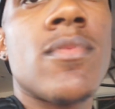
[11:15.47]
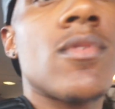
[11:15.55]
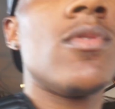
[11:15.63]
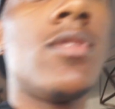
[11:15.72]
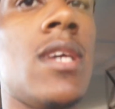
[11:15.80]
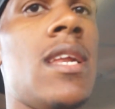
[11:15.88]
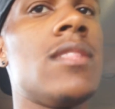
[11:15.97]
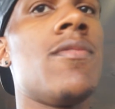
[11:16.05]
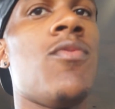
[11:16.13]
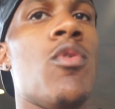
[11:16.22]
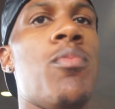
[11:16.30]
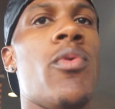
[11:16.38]
We're staying at the
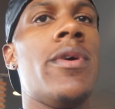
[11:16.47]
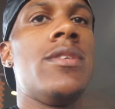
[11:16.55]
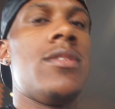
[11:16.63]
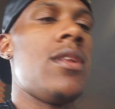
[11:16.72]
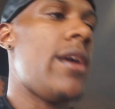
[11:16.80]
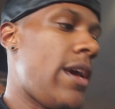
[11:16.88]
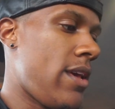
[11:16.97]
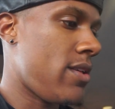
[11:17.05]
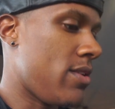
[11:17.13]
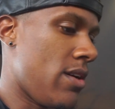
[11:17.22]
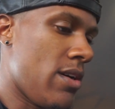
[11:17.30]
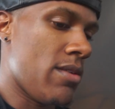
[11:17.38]
Four Points tonight.
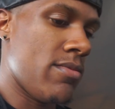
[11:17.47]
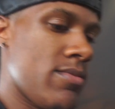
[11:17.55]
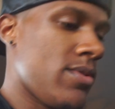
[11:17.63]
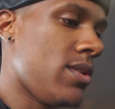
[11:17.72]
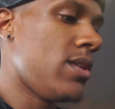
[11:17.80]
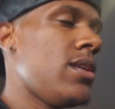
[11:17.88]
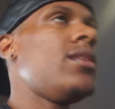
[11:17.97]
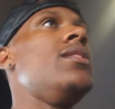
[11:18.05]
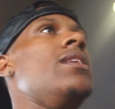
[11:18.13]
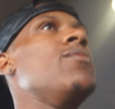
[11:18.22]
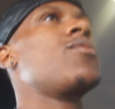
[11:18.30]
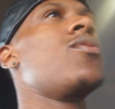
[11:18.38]

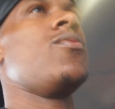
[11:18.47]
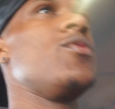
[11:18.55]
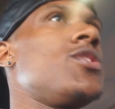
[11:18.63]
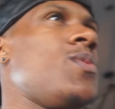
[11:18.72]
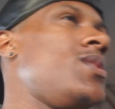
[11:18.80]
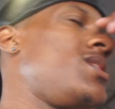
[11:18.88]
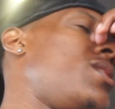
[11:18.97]
You know, we're switching